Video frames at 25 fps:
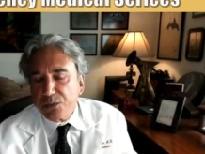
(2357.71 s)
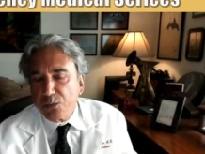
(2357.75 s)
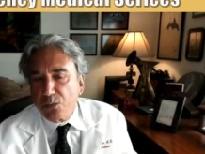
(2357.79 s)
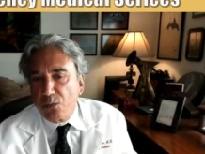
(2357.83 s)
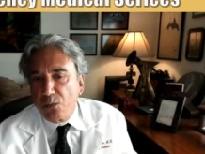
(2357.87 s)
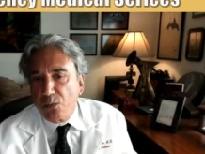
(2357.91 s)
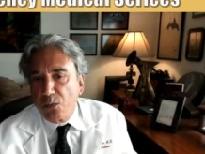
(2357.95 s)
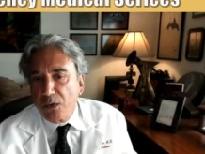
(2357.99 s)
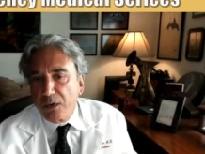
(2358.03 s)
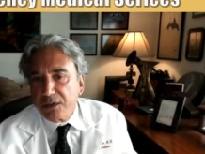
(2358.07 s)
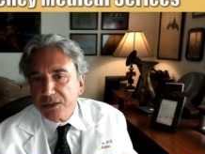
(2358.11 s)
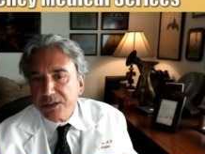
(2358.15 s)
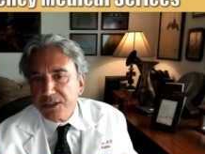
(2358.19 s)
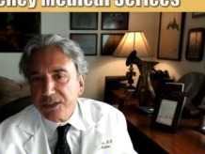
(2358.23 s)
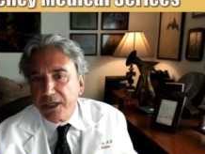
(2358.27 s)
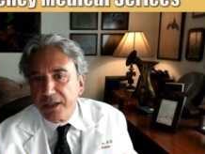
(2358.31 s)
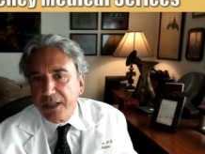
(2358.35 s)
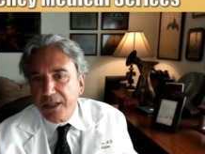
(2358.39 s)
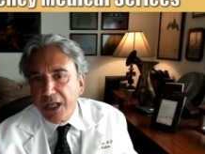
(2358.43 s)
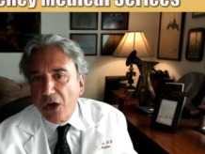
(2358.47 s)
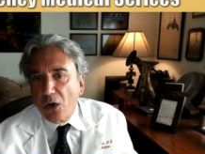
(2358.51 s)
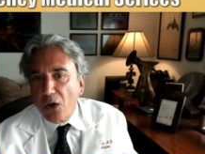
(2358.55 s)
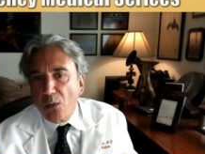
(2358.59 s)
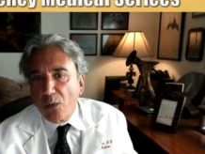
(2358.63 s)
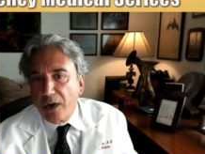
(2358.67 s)
will say
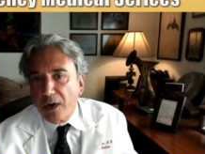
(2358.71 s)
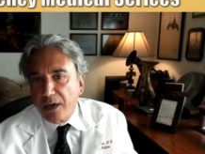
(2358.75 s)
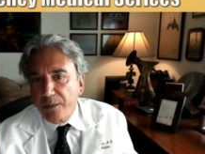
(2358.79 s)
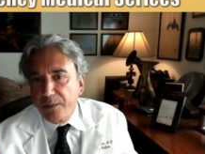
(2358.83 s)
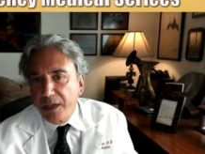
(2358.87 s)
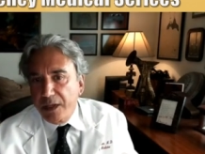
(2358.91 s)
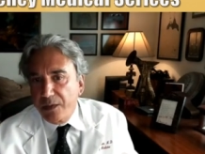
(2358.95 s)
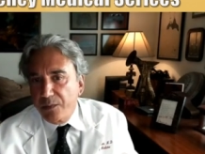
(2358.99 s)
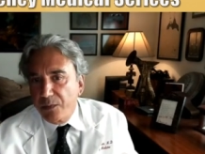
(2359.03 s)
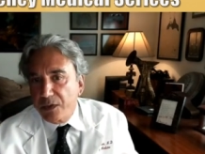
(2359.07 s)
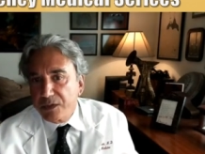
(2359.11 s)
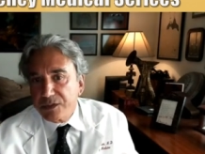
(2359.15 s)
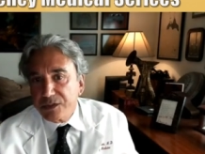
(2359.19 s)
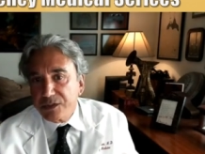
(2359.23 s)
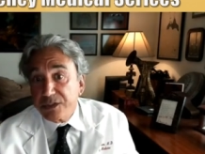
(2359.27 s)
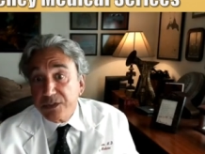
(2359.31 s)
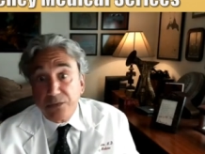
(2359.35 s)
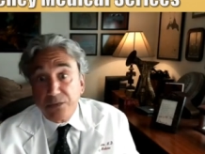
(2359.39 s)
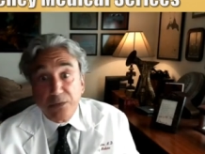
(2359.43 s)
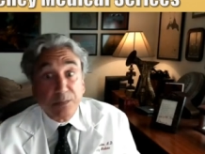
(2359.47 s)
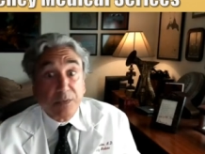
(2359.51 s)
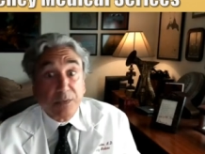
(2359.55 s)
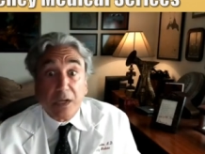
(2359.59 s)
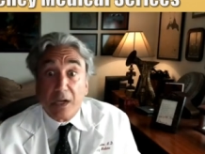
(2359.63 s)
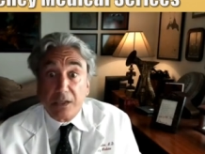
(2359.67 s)
they don't want to be emergency
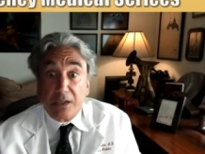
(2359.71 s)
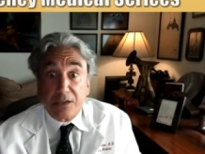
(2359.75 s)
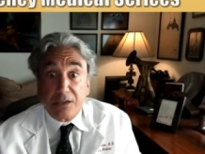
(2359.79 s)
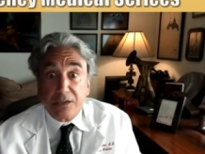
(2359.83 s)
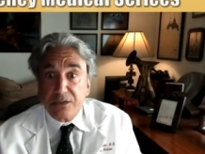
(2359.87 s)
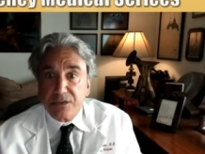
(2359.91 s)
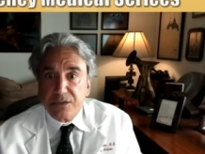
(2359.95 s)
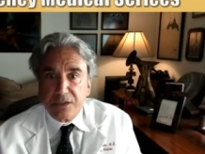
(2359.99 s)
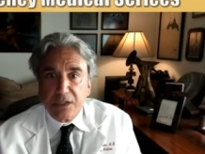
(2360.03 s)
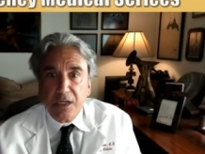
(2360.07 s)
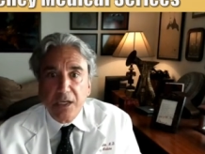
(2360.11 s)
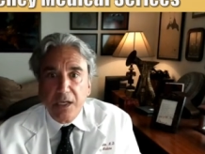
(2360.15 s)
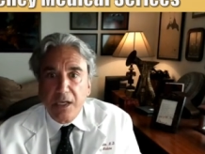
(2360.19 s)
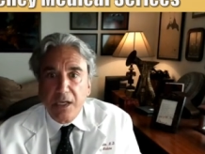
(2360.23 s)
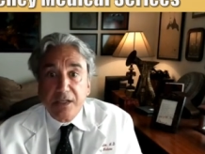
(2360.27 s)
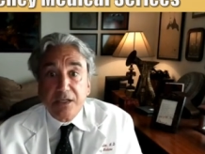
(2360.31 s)
room doctors.